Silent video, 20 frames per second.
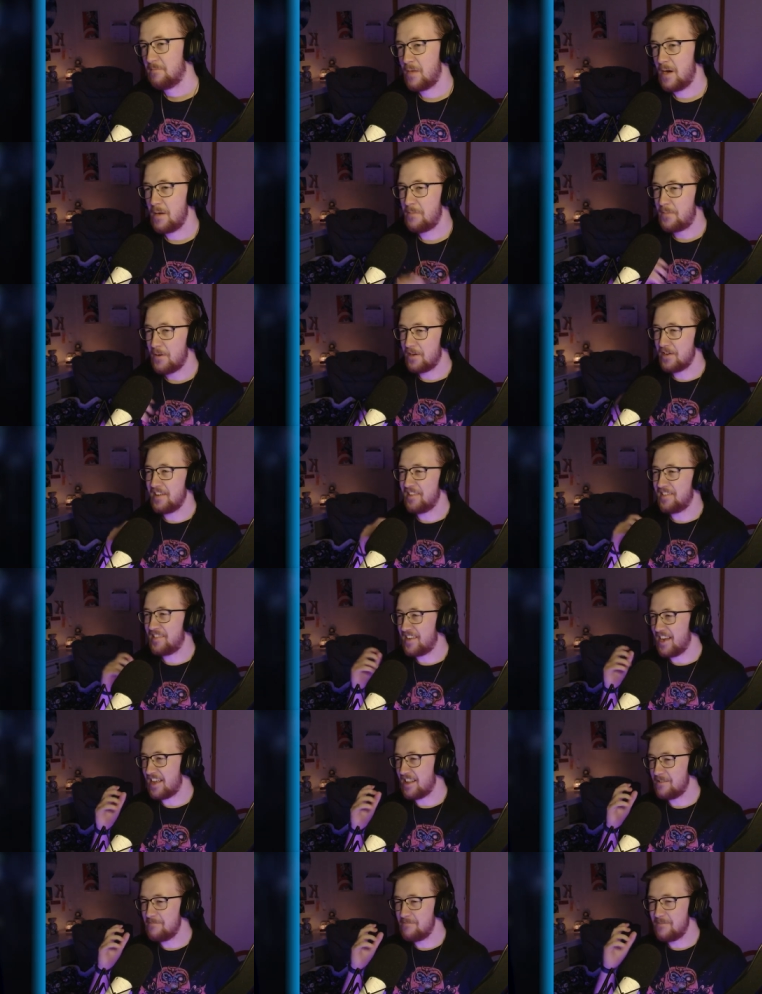My body's
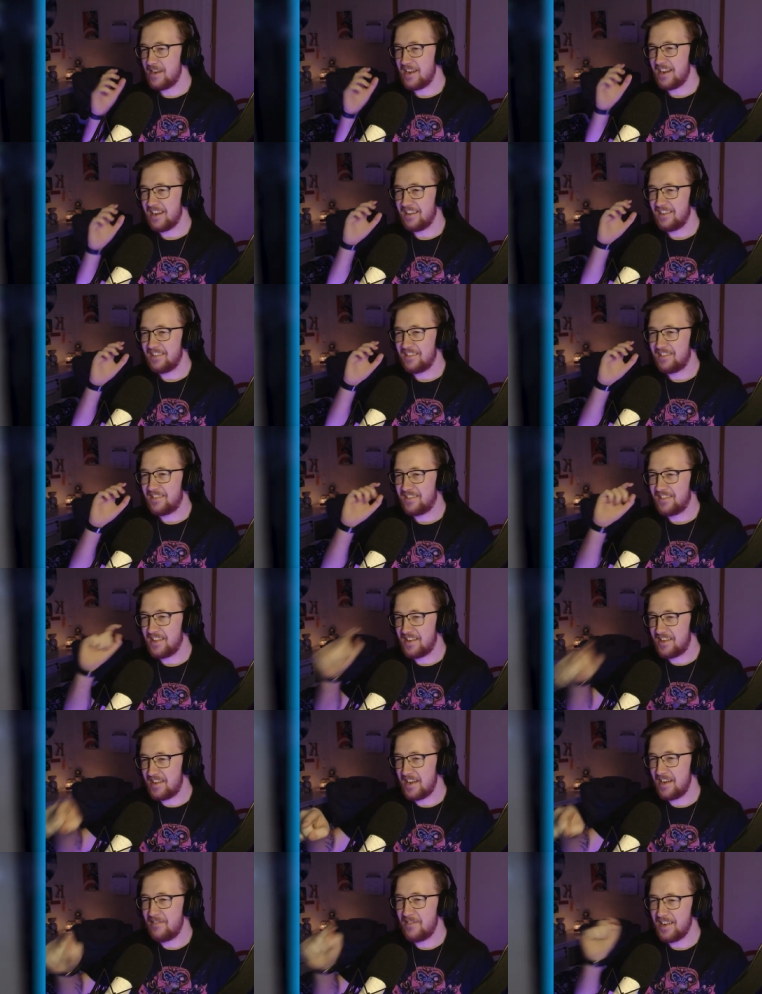telling me the
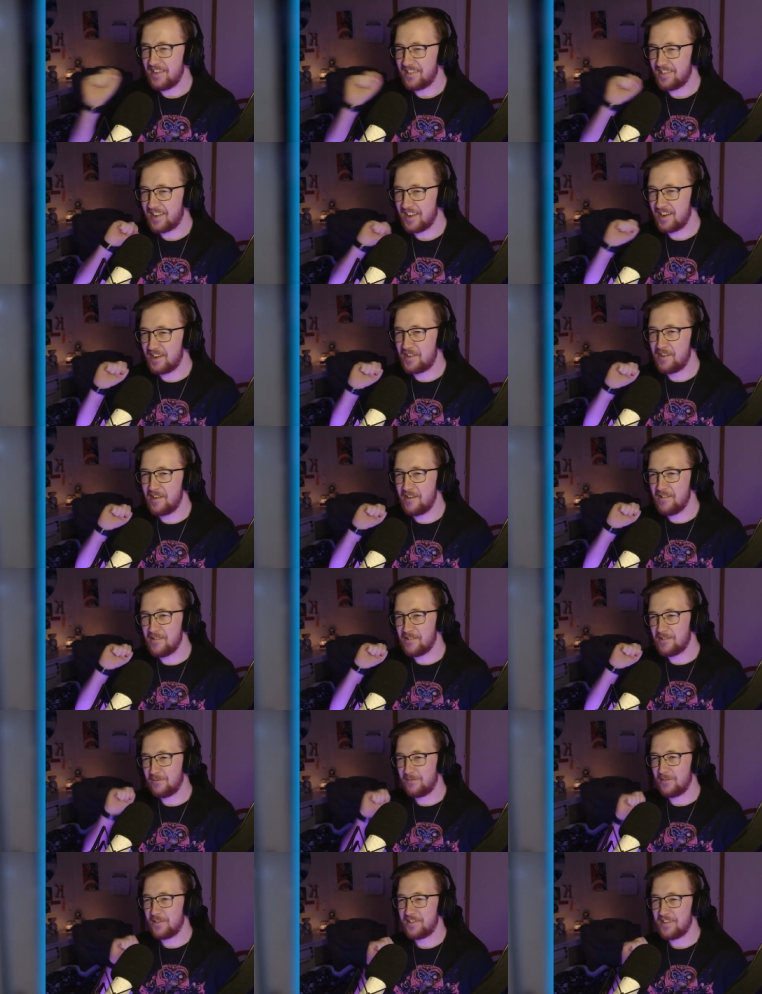TV's gonna turn
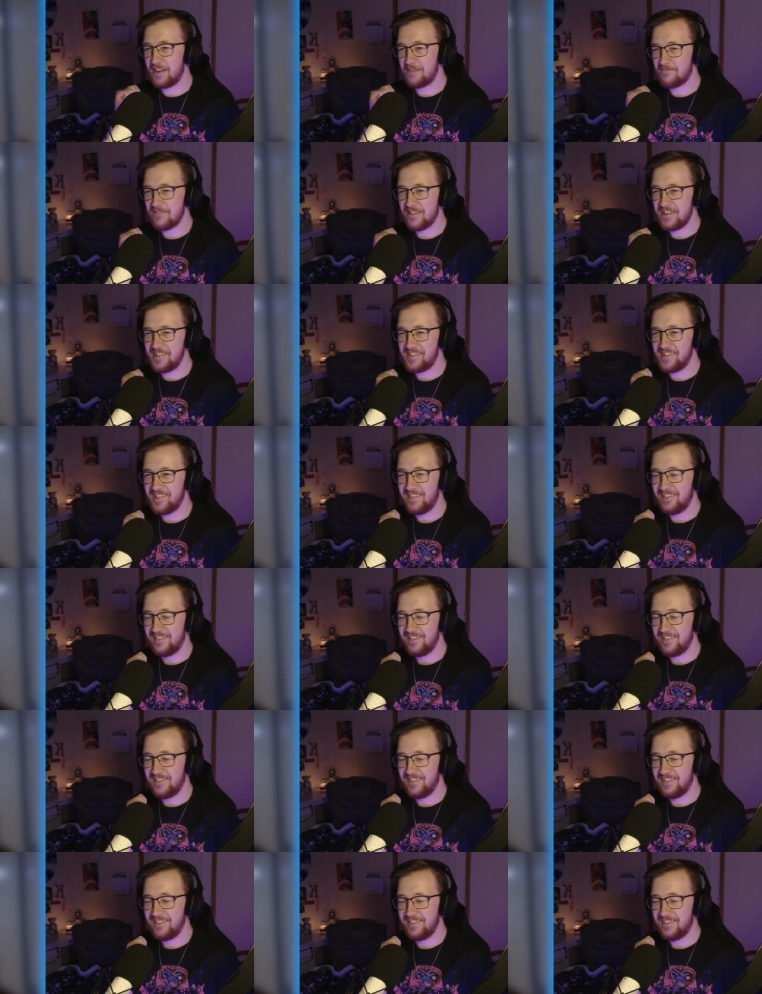on for some reason.